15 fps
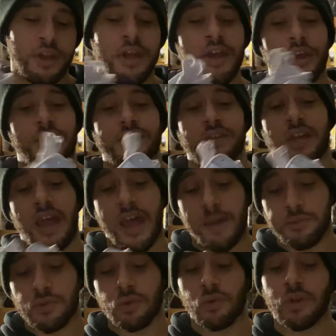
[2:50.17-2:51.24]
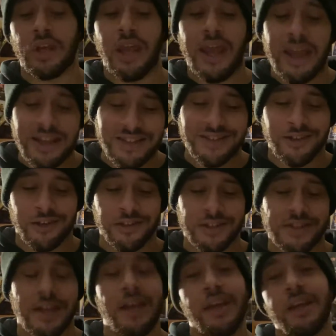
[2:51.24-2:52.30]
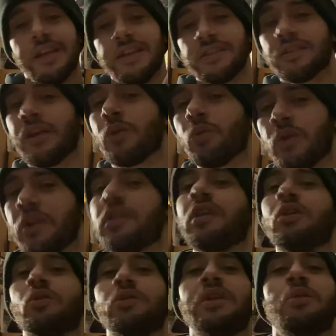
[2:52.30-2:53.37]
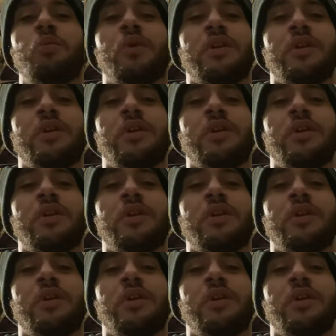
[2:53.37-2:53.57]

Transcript: because he absolutely hates dunks. He's like one of the only real